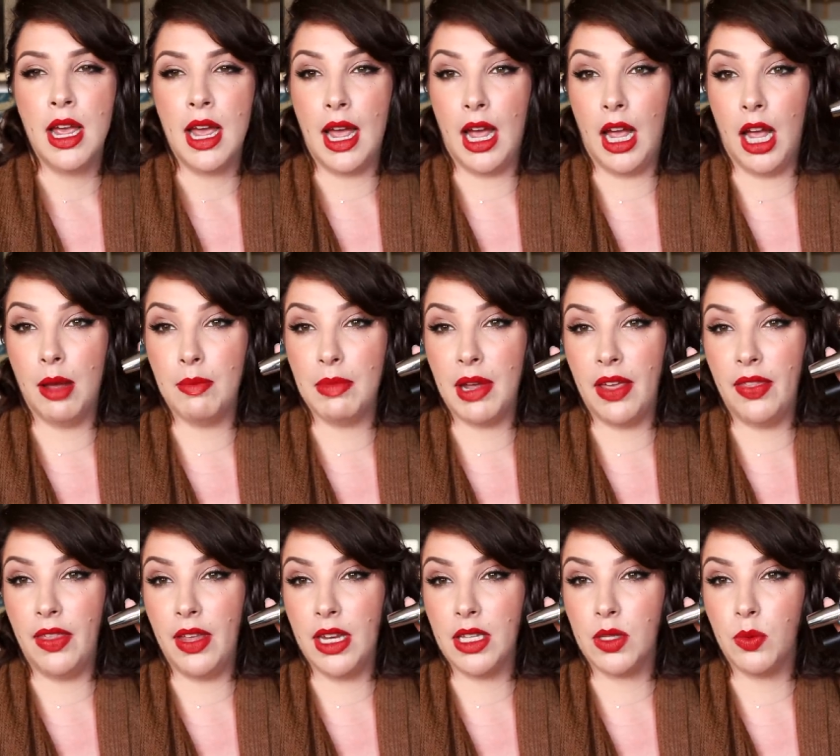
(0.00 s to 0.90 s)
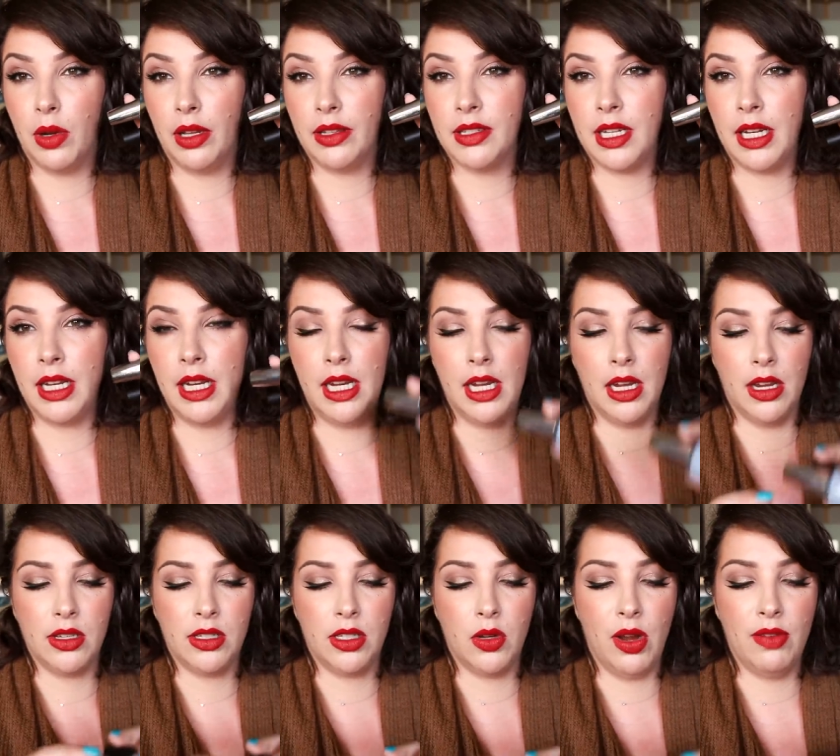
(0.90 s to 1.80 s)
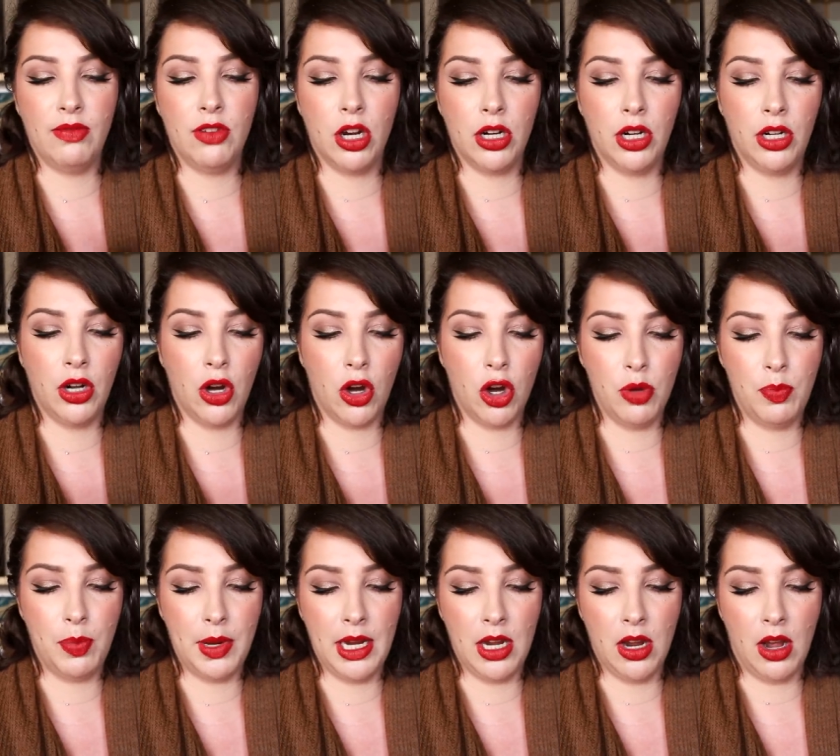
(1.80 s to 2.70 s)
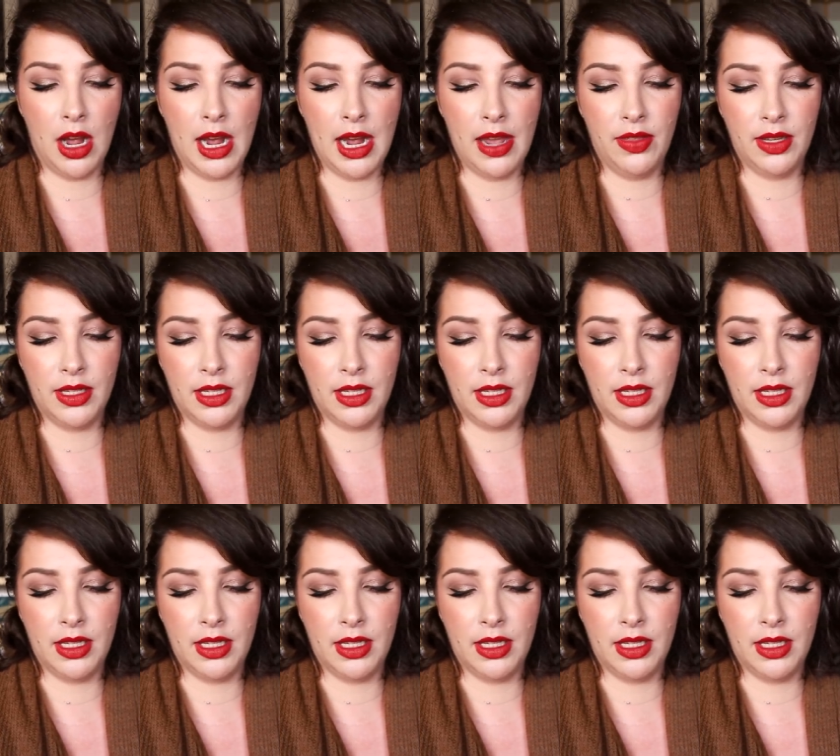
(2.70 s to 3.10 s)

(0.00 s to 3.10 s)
are these ones here. So I've got an OPI.